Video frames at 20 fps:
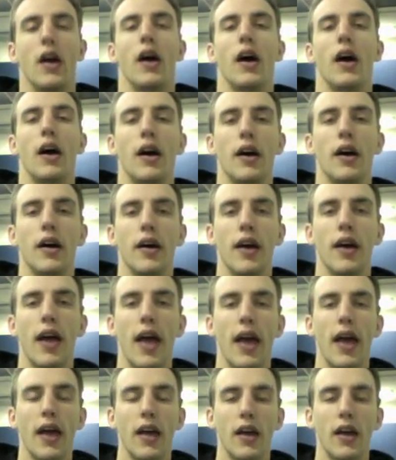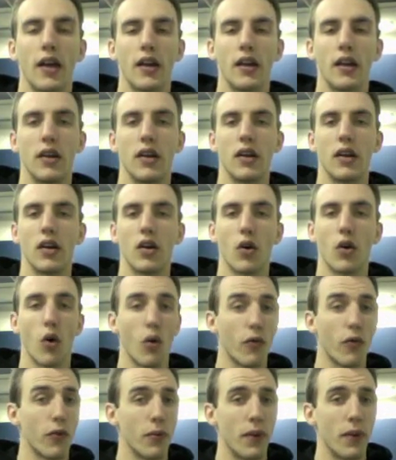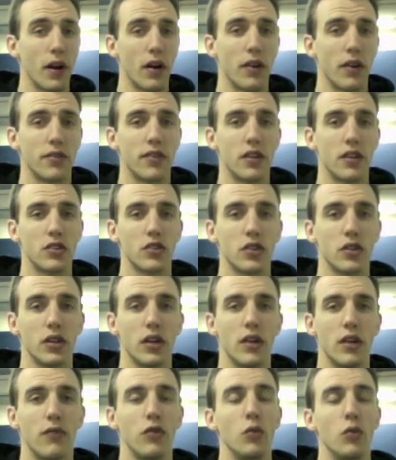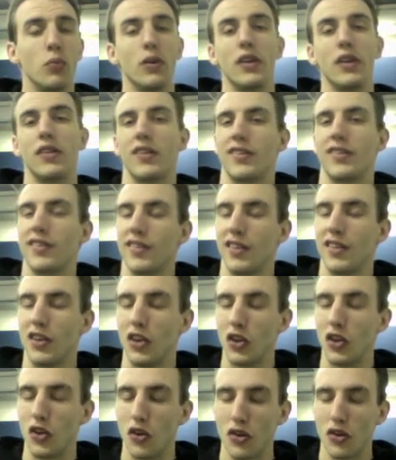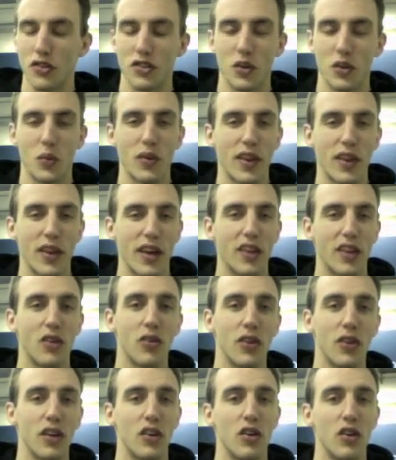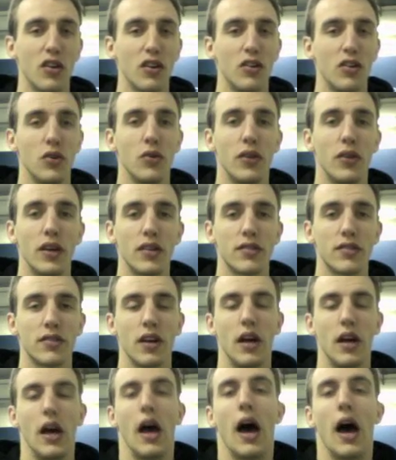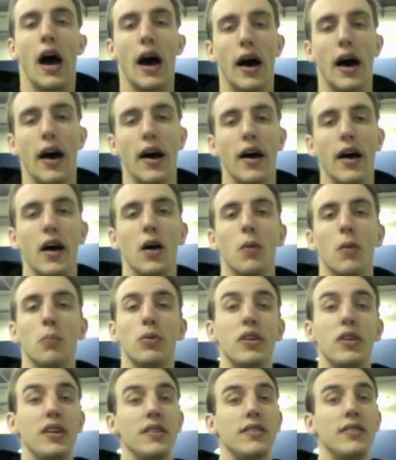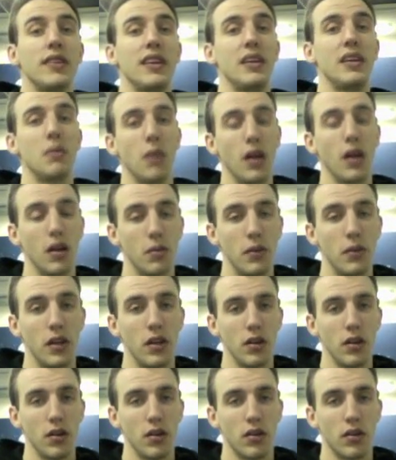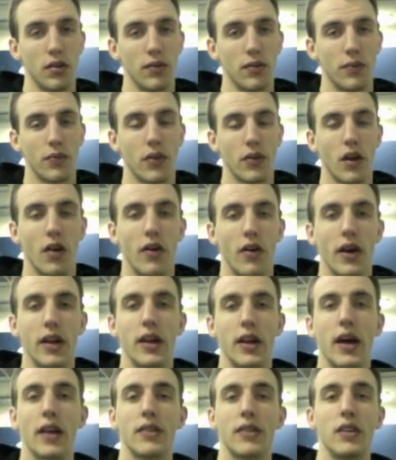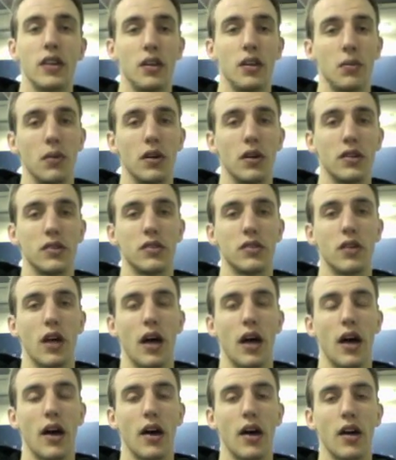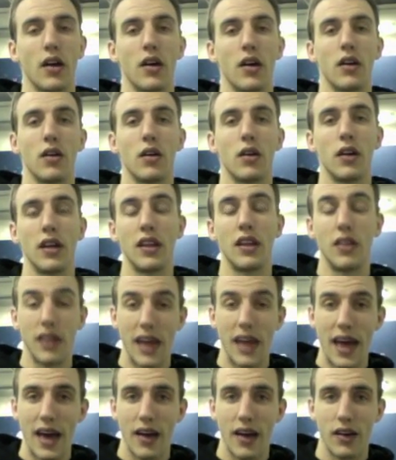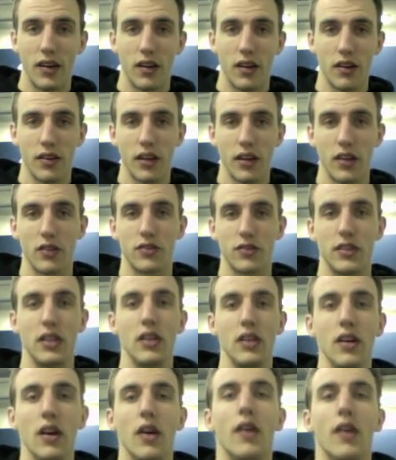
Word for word: uh, and go from there. Essentially, if you believe you're someone that you think you can do this, uh, please email me, all right, at the email uh, in the ad here that you see,